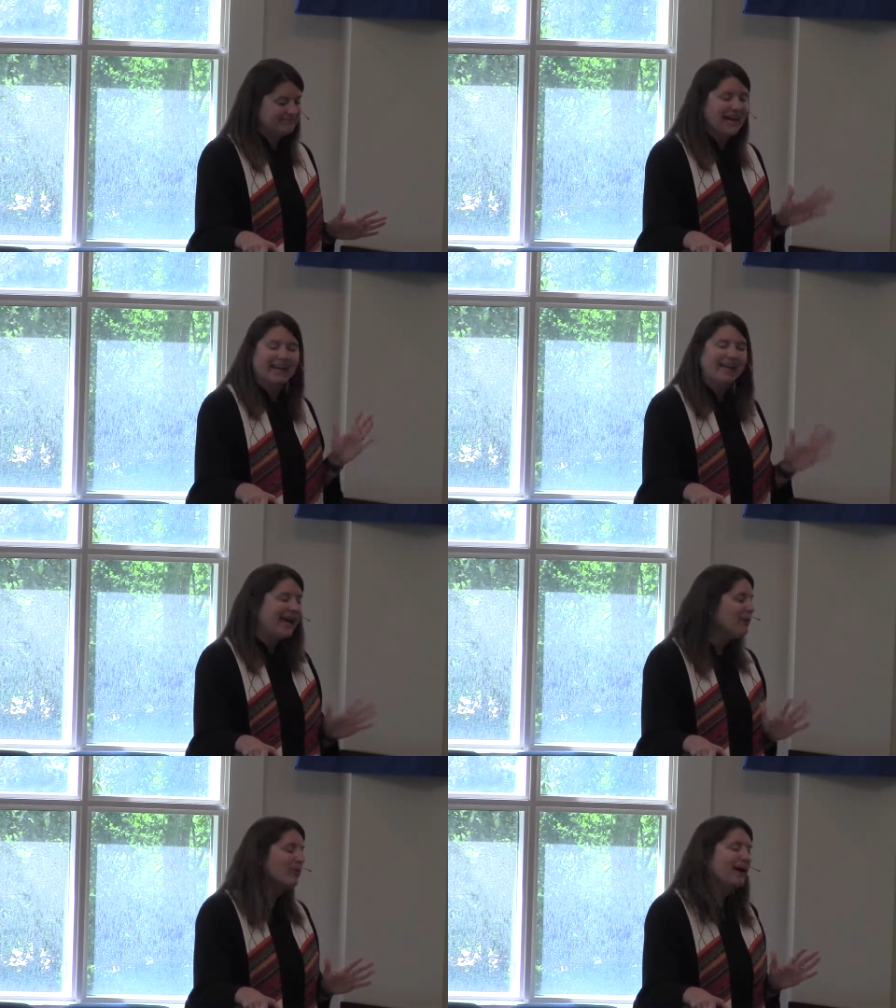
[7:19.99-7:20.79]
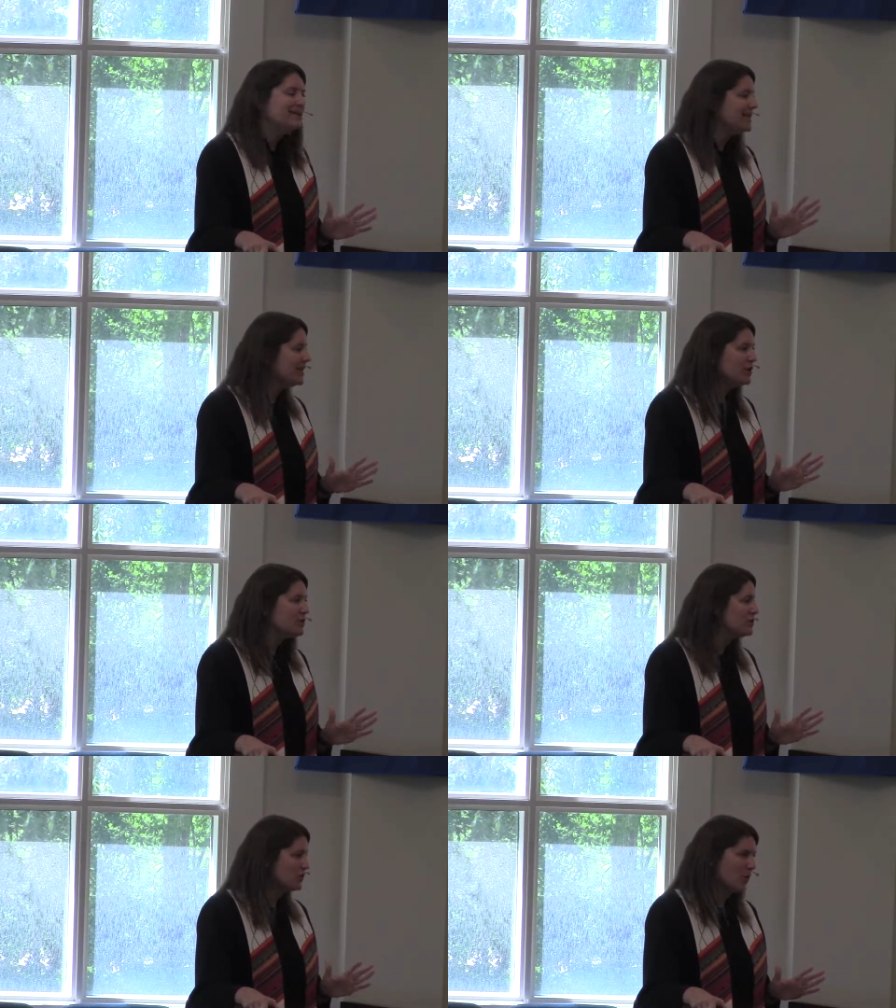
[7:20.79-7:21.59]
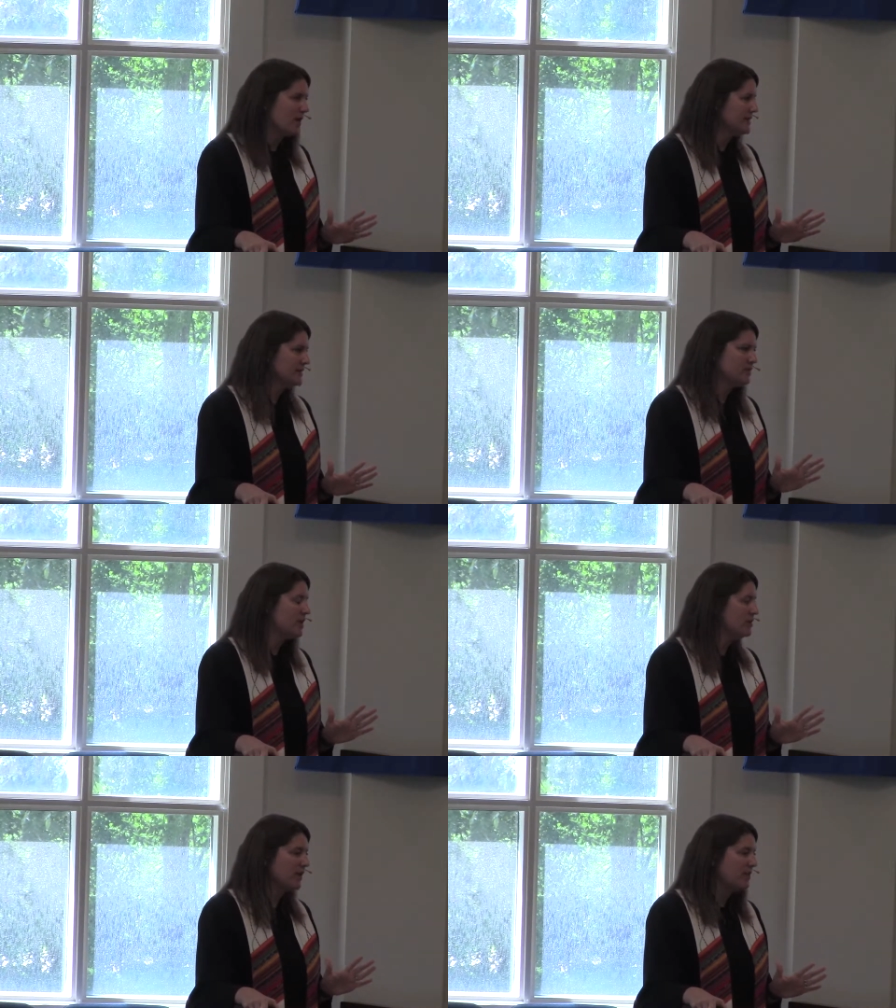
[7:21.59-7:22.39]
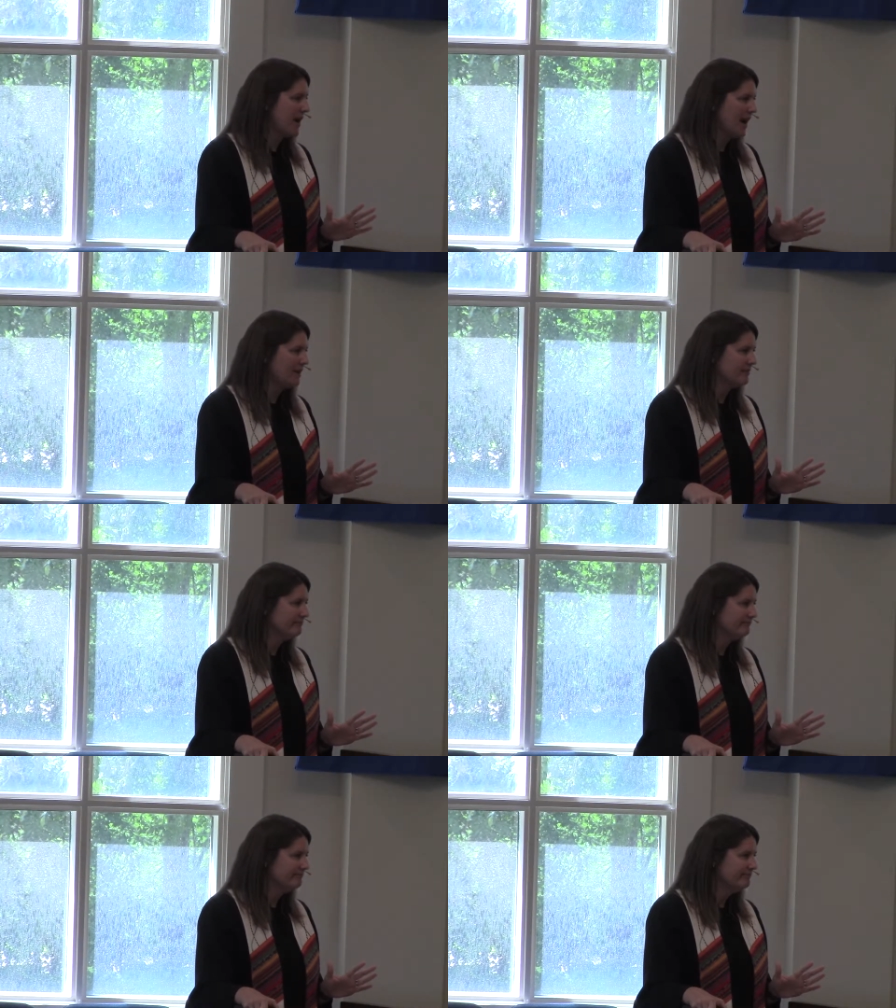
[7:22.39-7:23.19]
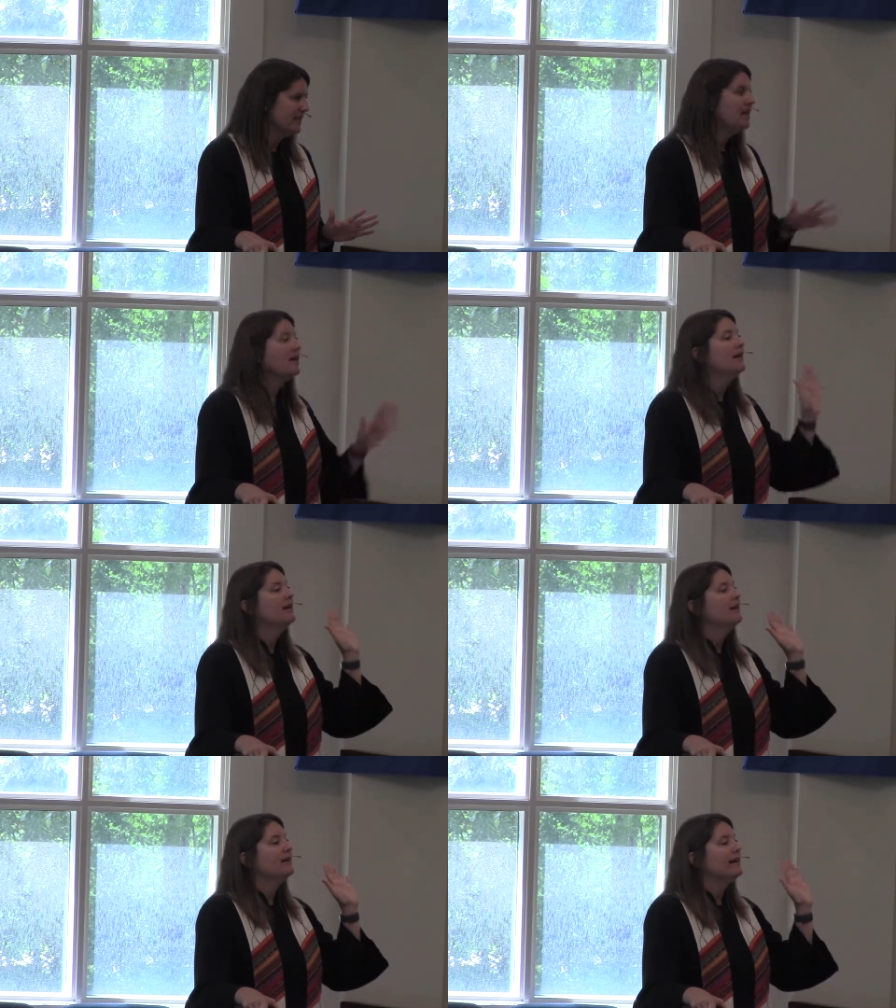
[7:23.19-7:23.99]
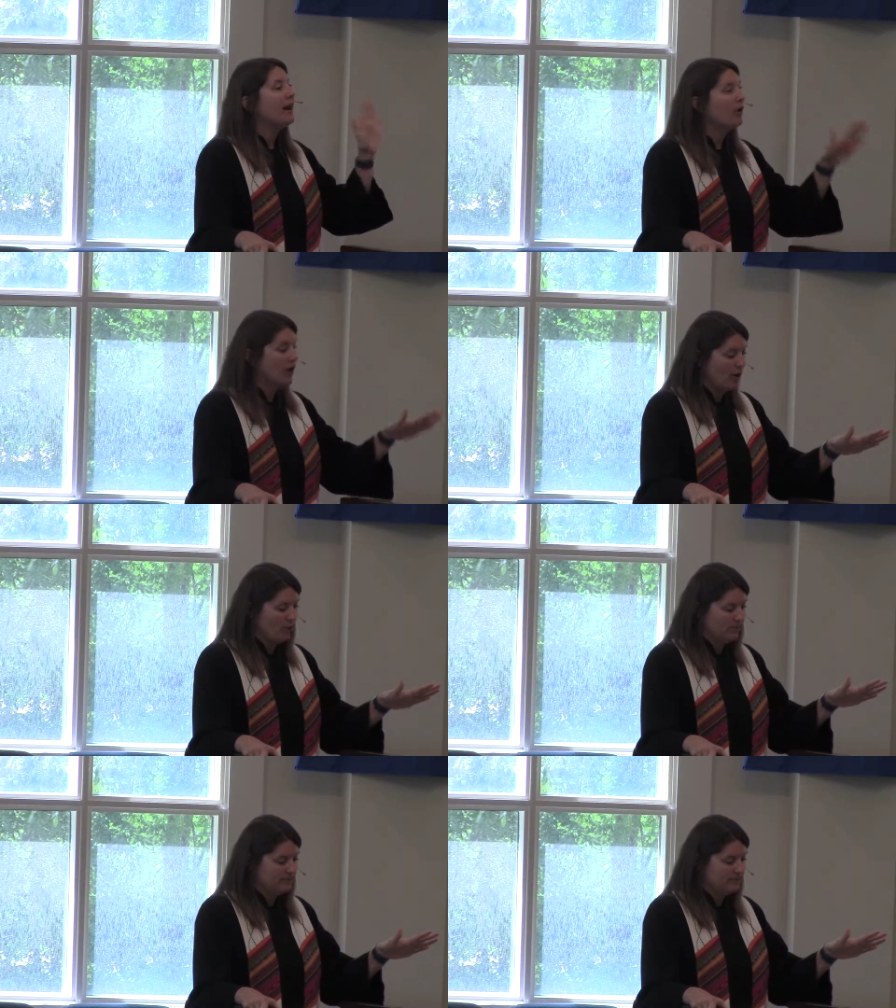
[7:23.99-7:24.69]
I can't wait to hear your stories when you get back. Now go.